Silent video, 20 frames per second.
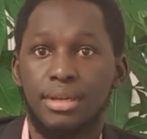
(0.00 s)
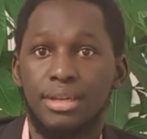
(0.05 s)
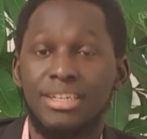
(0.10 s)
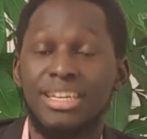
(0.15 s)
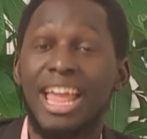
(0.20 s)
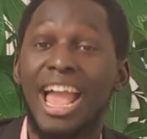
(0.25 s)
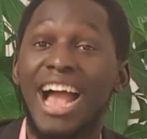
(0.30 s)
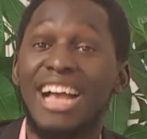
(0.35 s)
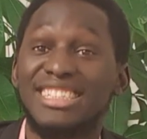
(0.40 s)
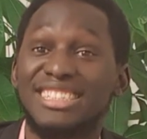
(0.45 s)

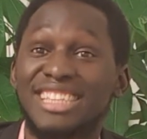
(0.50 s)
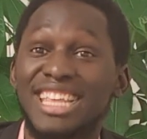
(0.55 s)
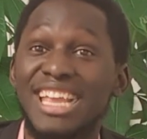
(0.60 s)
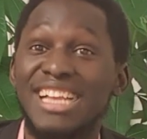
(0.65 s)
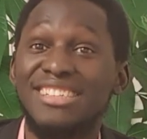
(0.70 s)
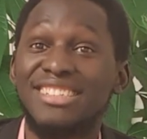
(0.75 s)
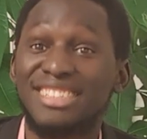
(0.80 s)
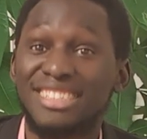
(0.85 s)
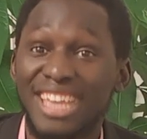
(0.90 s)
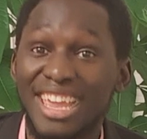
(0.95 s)
They are
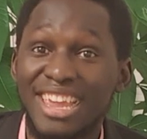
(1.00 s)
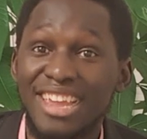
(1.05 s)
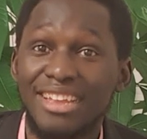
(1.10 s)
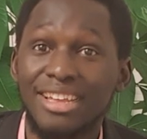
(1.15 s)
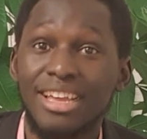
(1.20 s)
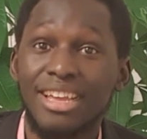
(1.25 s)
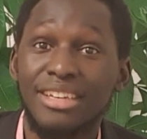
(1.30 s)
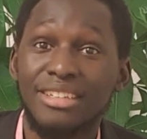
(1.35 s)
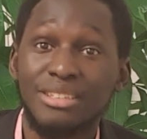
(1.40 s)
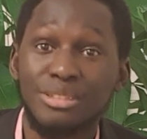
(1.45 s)
still seeing,
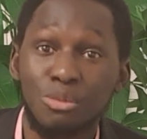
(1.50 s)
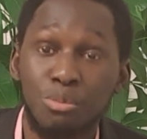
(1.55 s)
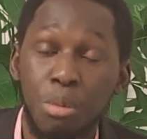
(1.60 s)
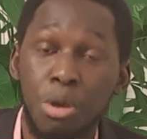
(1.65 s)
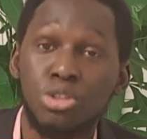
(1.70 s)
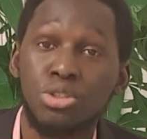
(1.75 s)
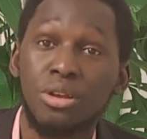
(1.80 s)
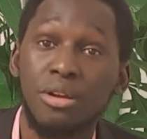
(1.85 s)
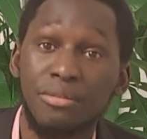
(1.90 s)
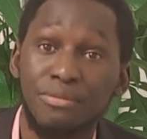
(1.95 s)

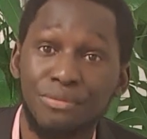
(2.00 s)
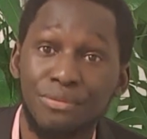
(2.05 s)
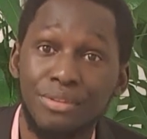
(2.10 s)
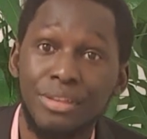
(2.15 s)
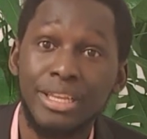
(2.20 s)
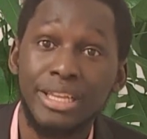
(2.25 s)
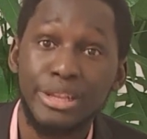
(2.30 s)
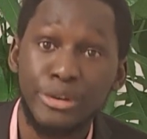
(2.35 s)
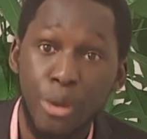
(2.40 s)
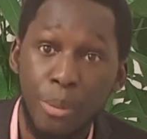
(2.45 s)
most of
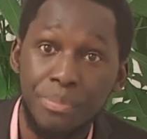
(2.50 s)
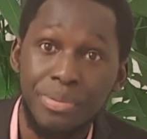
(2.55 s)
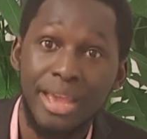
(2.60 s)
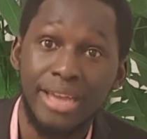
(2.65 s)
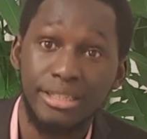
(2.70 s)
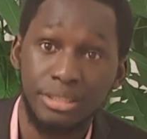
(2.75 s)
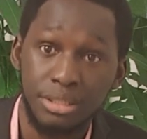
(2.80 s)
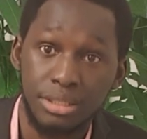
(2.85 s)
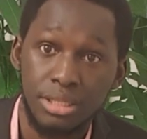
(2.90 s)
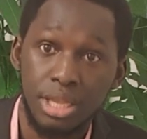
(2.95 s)

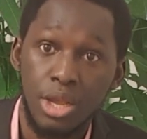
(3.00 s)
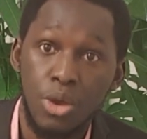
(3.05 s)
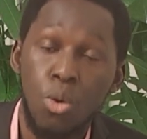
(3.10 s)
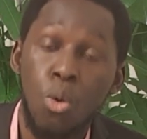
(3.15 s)
Europeans